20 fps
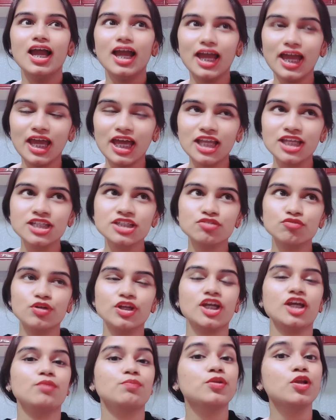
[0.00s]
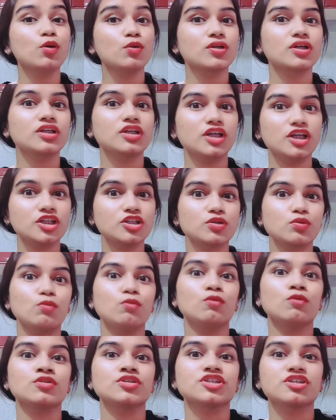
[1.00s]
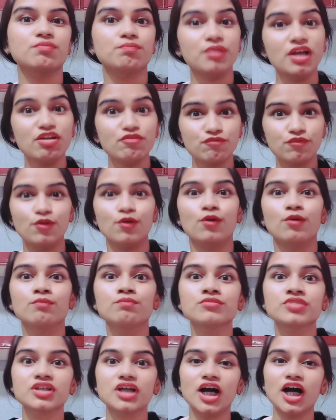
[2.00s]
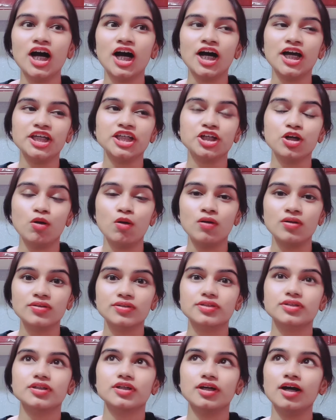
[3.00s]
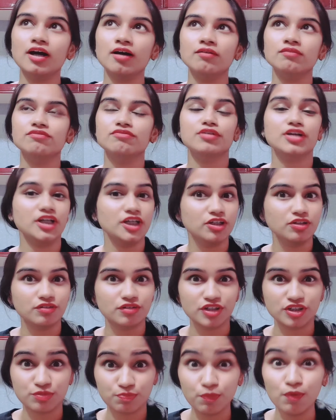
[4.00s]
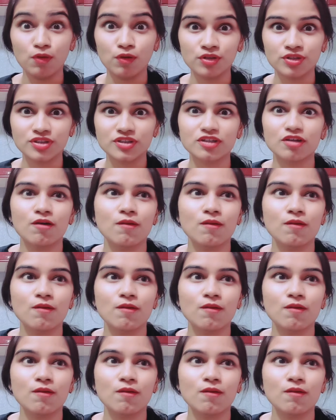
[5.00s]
and when I uploaded it on some platforms I got a very good response.